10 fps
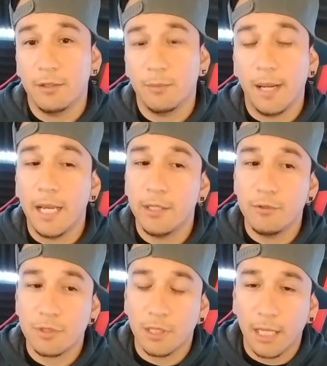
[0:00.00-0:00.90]
You know, I
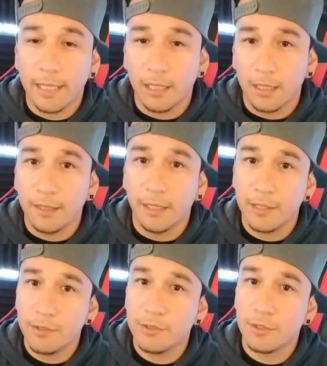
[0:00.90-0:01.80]
use light line. I
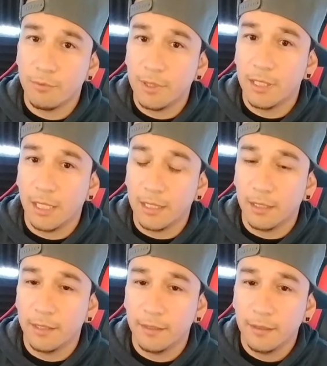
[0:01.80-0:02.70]
use really light
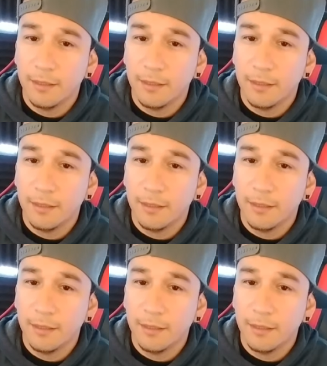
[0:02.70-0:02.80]
line.